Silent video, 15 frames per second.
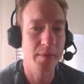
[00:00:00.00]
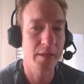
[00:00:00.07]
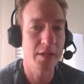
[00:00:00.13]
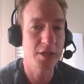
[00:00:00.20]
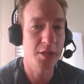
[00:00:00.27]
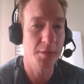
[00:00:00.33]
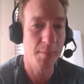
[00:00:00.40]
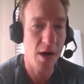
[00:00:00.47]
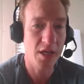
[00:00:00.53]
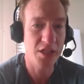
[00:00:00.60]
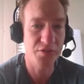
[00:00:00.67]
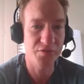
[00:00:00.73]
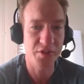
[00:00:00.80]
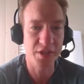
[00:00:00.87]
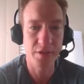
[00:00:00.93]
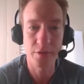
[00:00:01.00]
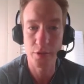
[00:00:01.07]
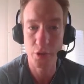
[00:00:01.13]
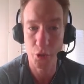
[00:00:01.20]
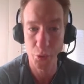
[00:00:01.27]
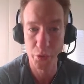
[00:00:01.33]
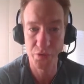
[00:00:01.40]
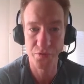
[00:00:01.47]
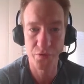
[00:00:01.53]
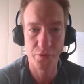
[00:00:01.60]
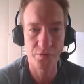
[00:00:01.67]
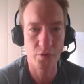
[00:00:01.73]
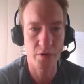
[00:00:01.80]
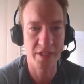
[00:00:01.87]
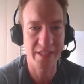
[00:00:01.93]
Tamoxifen, useful
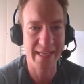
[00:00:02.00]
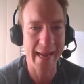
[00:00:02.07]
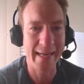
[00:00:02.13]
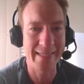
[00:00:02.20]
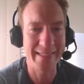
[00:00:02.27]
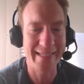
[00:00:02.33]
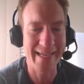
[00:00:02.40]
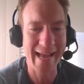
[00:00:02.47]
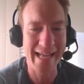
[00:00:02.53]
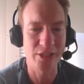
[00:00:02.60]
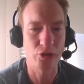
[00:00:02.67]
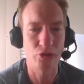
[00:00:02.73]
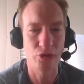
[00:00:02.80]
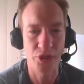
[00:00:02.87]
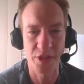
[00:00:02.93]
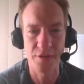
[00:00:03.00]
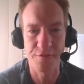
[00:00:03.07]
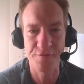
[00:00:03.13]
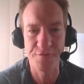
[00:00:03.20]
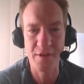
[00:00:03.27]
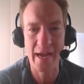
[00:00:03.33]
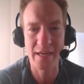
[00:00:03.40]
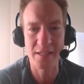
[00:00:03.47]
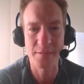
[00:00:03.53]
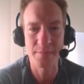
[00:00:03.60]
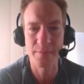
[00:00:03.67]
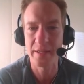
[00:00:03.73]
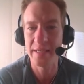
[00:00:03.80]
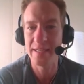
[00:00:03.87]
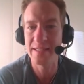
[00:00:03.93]
for its anti-estrogen effect,
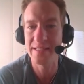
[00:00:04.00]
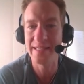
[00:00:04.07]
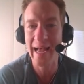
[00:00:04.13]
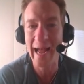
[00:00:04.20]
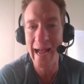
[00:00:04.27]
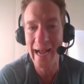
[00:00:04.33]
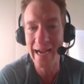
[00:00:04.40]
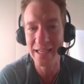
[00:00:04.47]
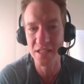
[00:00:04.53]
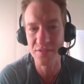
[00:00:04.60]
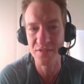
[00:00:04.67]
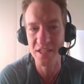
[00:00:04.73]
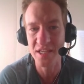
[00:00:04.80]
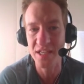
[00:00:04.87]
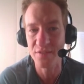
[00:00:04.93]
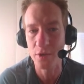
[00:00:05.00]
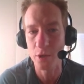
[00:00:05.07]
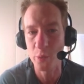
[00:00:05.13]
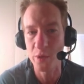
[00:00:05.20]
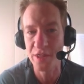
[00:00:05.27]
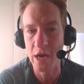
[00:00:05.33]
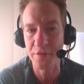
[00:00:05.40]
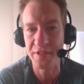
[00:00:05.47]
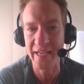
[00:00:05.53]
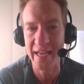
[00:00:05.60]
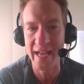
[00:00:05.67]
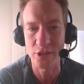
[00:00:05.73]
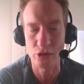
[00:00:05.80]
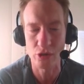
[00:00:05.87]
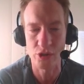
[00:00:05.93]
is active even without the
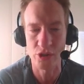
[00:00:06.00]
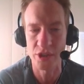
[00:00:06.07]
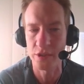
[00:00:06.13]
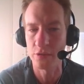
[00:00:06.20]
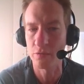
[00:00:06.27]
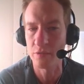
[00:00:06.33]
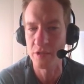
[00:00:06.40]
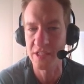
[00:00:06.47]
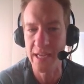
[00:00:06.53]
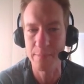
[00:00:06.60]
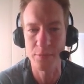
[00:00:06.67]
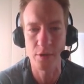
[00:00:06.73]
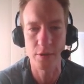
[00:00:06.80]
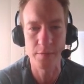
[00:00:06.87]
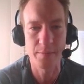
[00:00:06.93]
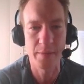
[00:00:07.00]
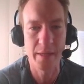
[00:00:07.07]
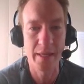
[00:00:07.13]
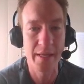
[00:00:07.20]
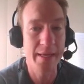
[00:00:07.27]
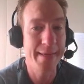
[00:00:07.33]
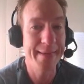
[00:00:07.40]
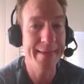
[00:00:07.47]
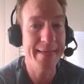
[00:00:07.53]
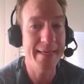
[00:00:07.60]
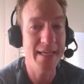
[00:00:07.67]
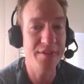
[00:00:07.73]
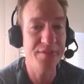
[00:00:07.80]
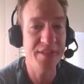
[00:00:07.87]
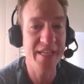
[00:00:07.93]
estrogen receptor.
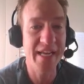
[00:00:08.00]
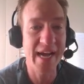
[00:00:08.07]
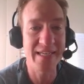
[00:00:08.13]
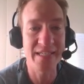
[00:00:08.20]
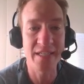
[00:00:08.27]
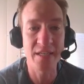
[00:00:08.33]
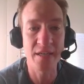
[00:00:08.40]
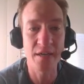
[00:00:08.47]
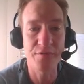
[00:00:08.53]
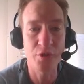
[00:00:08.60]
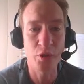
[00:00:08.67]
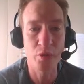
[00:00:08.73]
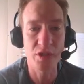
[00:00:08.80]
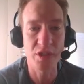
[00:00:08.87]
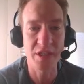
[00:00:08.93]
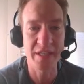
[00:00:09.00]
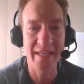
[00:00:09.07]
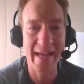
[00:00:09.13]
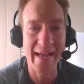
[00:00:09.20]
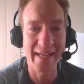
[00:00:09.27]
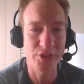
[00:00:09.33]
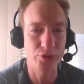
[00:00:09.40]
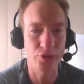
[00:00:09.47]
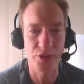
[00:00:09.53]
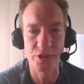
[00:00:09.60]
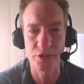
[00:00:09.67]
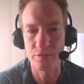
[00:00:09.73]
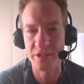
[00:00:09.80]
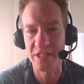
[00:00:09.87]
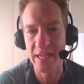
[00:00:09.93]
Even the idea of using the
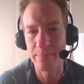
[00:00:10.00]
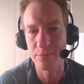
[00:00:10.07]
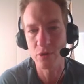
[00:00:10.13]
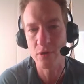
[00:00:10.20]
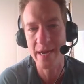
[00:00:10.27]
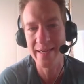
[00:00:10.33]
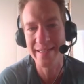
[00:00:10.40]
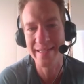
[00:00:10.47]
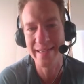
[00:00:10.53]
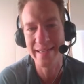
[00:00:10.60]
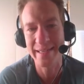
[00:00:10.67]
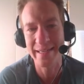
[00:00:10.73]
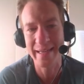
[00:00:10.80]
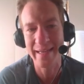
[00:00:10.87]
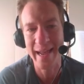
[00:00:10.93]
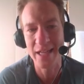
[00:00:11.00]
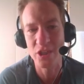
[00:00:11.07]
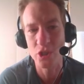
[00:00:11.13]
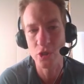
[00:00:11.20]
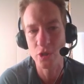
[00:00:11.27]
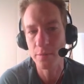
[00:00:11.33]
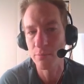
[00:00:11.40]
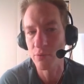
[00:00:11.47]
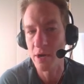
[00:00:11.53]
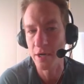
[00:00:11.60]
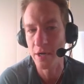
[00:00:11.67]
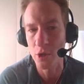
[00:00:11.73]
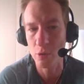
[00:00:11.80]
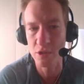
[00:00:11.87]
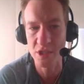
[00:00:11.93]
estrogen receptor idea in cancer
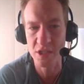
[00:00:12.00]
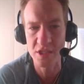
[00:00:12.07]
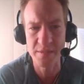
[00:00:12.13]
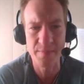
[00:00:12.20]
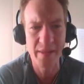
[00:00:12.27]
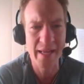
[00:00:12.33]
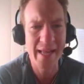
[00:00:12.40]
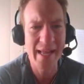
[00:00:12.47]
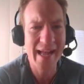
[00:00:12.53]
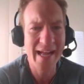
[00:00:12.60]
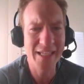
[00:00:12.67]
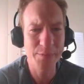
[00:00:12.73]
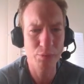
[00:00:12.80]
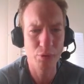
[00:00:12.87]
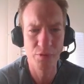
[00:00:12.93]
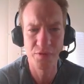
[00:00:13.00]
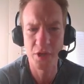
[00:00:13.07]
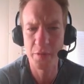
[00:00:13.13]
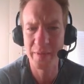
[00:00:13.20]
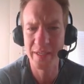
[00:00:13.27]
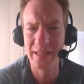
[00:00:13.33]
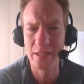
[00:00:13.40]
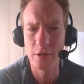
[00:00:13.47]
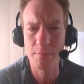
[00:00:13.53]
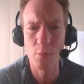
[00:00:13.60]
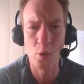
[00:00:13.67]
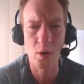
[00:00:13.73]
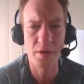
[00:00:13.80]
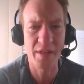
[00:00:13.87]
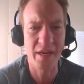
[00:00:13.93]
prognosis has proven to be little
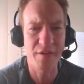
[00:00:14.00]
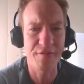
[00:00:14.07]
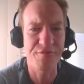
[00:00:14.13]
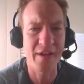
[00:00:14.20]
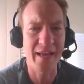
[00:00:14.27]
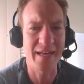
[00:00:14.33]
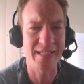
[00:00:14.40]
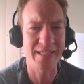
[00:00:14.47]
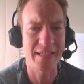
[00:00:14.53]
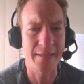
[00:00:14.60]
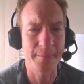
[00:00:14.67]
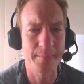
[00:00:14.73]
more than a fantasy.